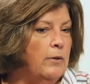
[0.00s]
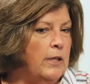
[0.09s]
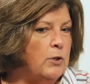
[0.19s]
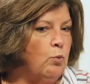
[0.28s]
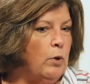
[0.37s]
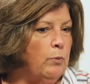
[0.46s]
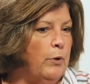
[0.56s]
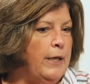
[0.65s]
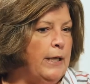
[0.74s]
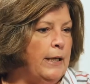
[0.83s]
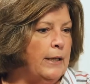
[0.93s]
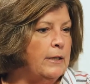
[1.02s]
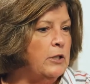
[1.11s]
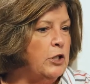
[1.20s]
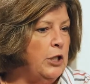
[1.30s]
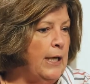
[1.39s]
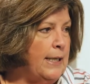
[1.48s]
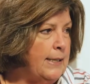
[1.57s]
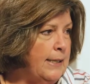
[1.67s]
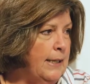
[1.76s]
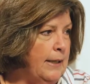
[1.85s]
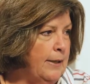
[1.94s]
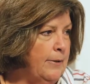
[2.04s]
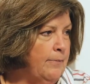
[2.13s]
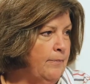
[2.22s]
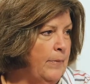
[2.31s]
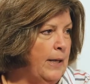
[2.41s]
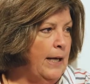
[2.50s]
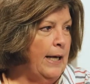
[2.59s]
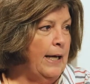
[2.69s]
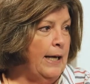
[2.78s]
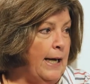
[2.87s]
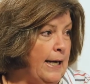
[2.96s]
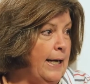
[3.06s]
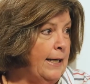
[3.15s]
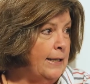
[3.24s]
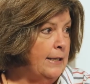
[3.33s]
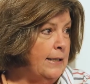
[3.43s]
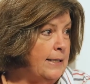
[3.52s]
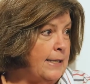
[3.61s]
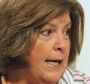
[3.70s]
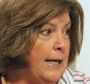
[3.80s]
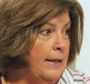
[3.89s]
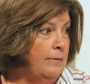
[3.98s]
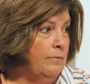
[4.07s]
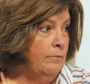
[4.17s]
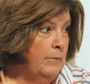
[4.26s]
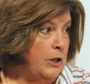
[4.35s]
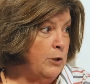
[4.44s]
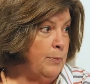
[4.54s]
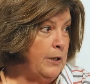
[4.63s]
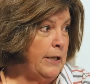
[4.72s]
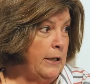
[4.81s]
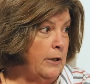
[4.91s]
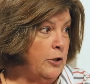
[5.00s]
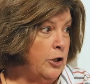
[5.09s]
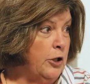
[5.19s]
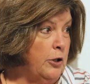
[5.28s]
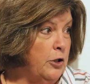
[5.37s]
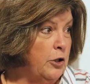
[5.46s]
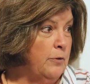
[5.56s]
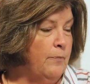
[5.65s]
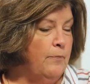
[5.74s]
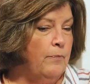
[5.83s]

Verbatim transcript: This one weekend, she got sick, and I had to design this particular church.